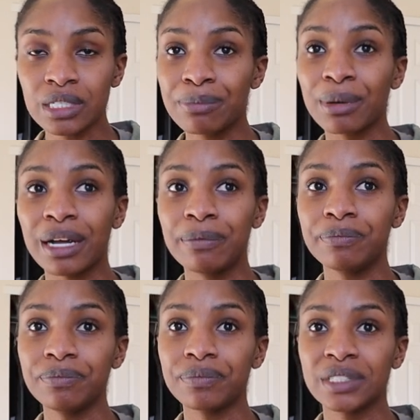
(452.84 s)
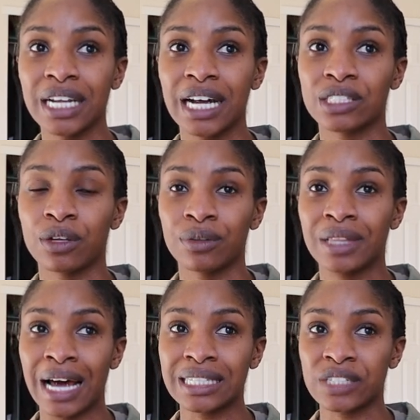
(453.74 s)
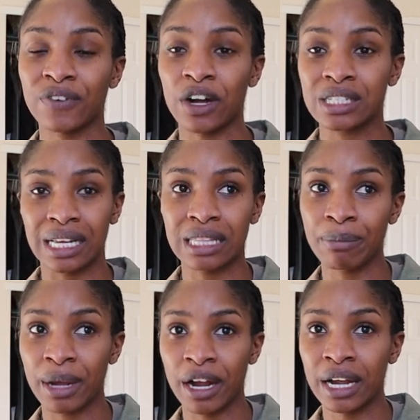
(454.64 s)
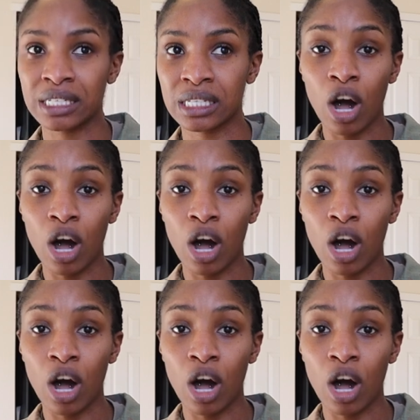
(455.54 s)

But yeah, so that's as far as like the barracks.